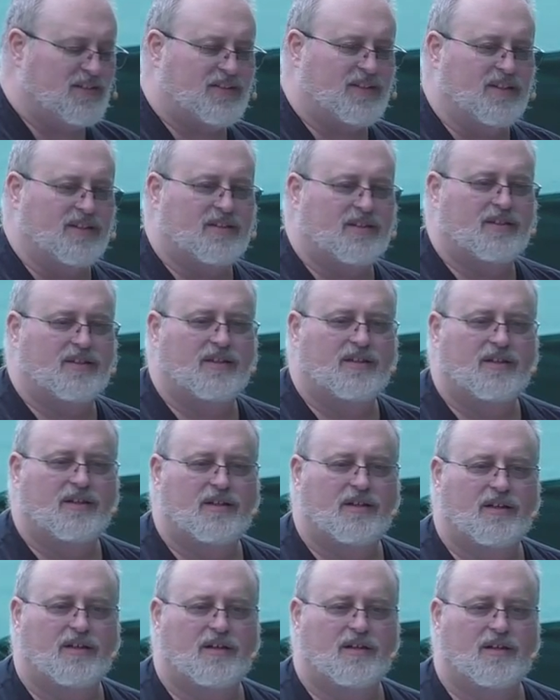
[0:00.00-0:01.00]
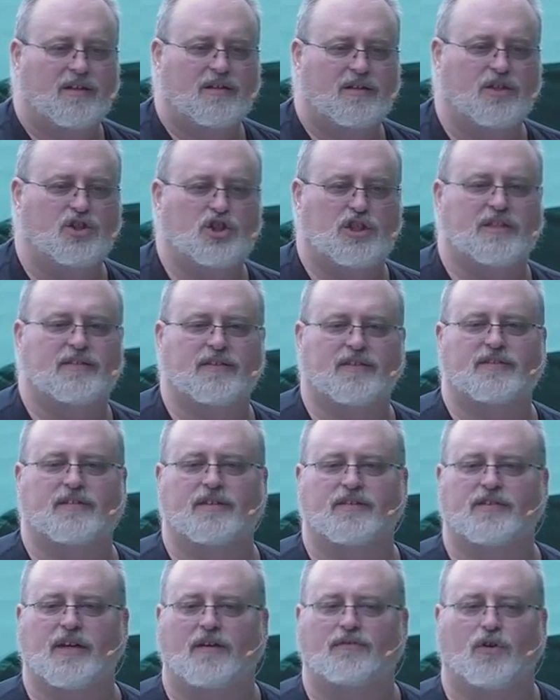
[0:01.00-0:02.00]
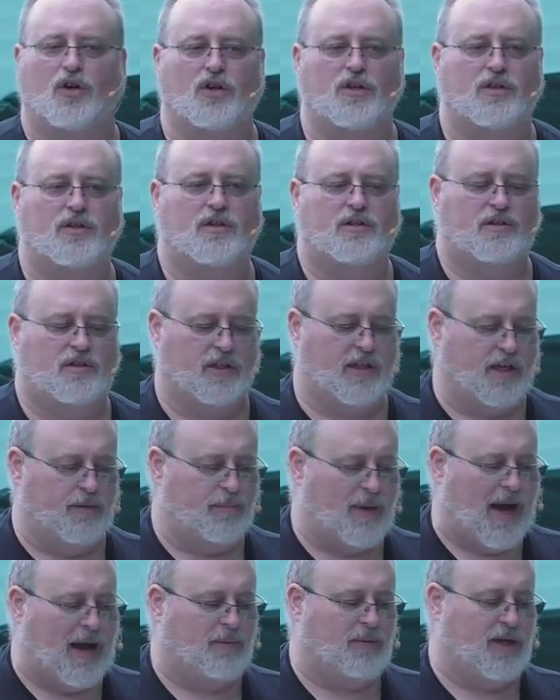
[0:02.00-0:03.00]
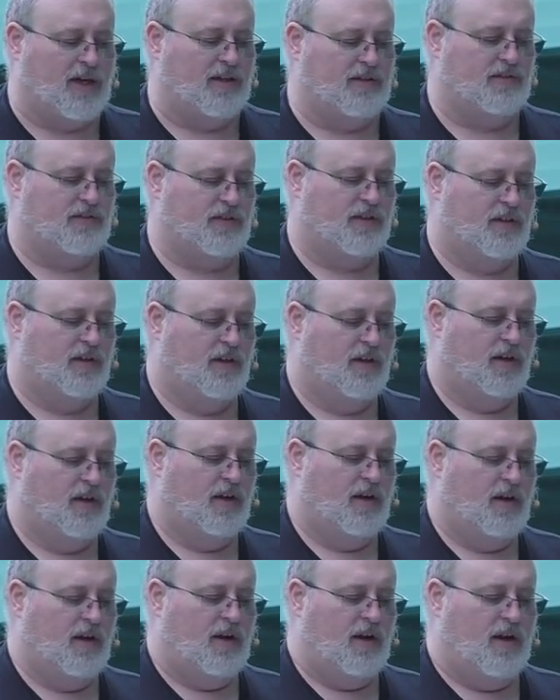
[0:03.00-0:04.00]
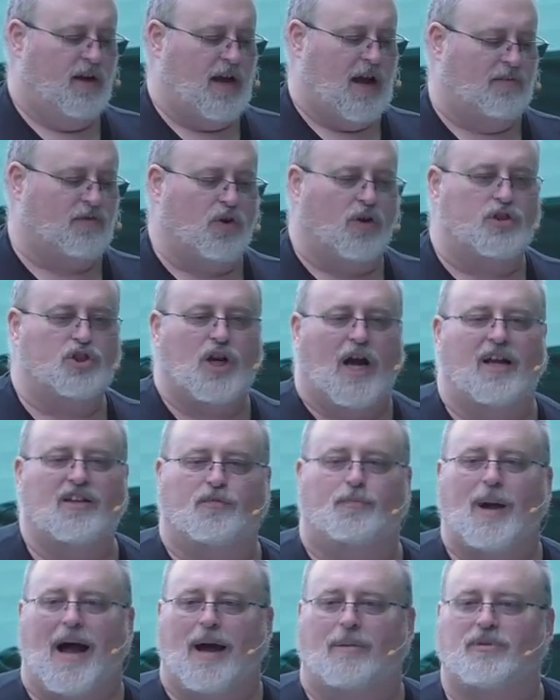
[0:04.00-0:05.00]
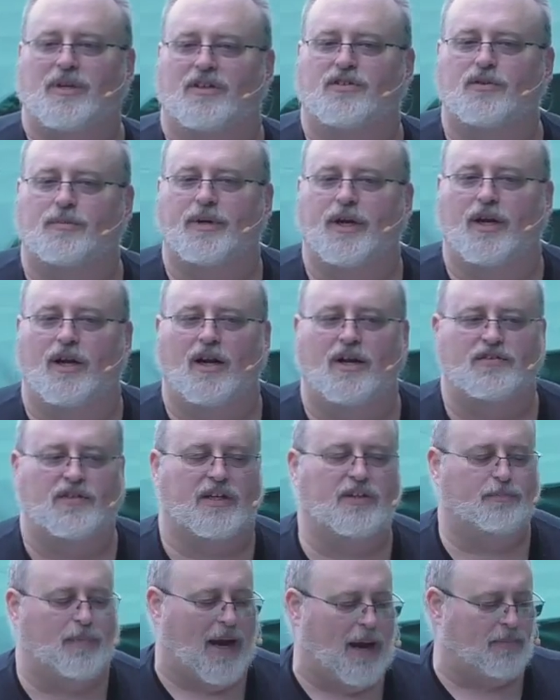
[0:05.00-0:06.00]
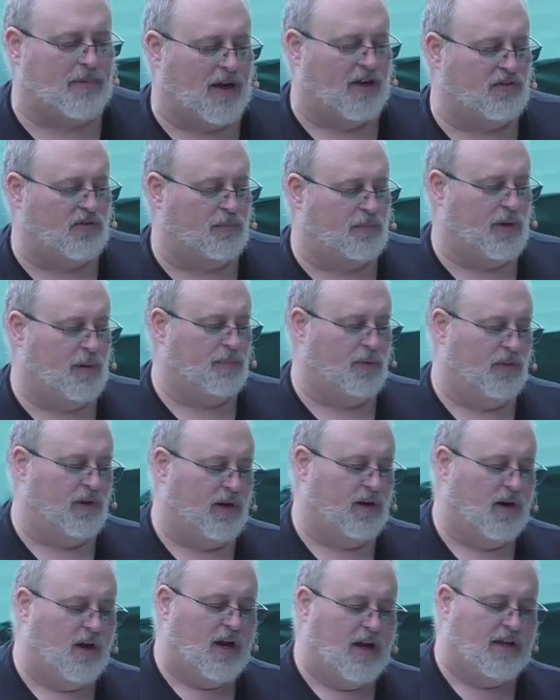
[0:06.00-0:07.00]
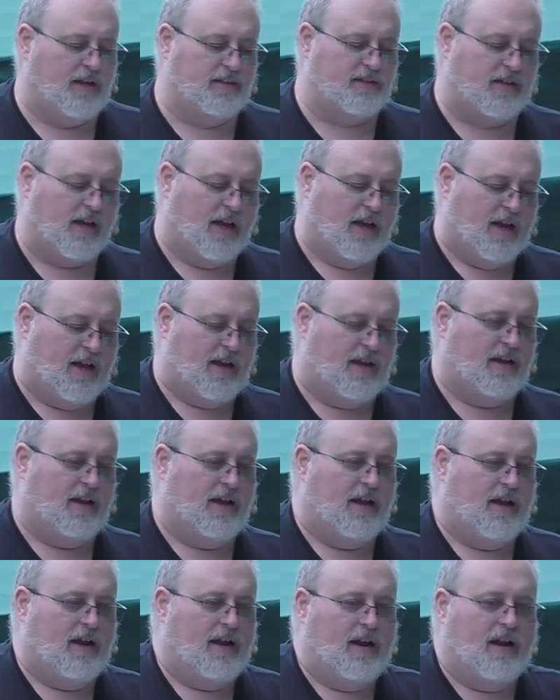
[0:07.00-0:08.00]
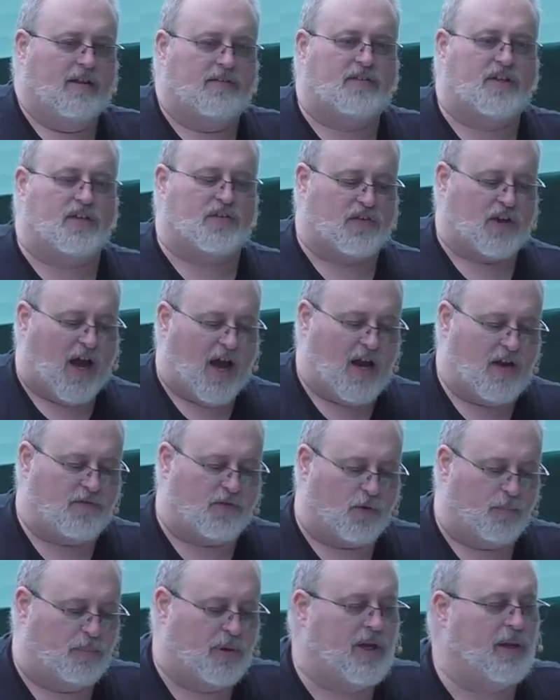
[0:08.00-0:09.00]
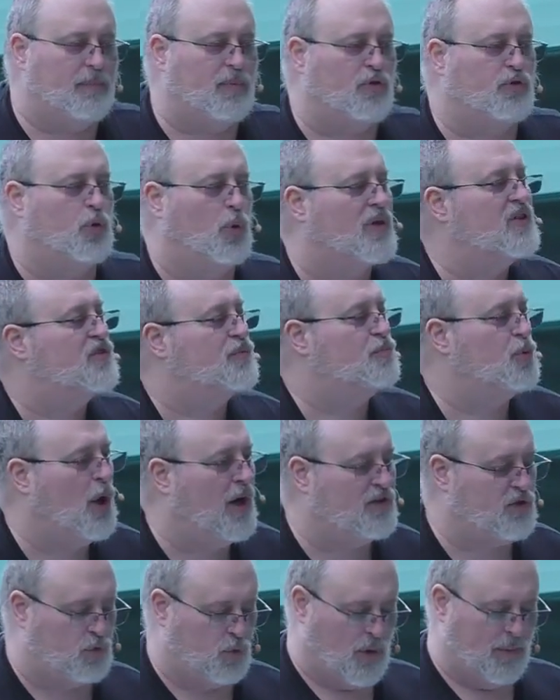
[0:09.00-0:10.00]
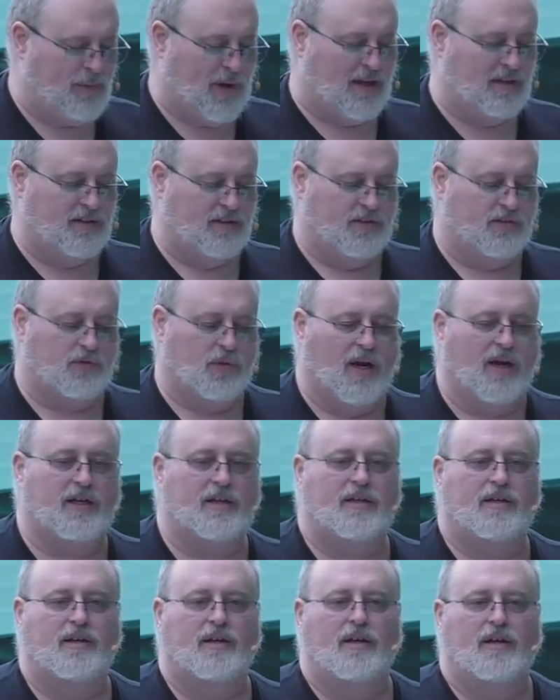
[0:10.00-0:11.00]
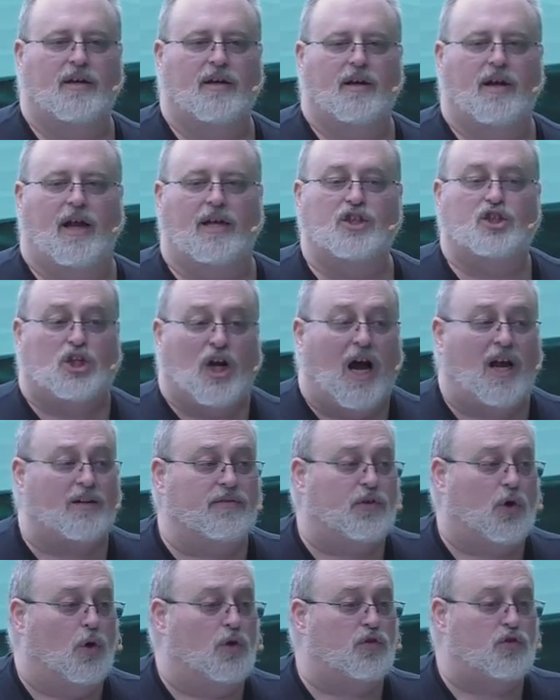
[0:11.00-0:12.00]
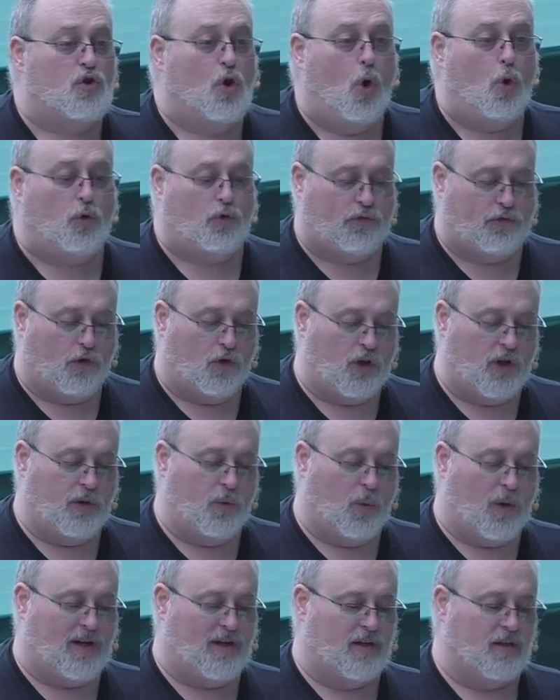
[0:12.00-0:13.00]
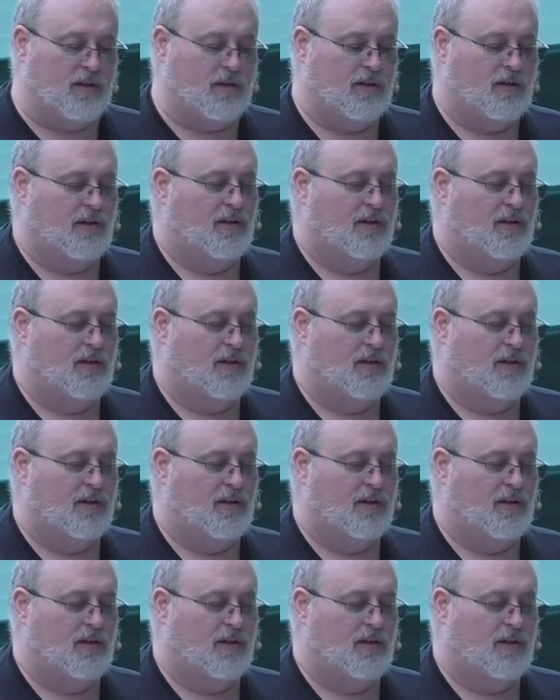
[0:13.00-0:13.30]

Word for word: would have prevented him, saying, 'I need to be baptized by you, and do you come to me?'" Now notice there in that passage how, how John is initially resistant to Jesus' effort to get baptized.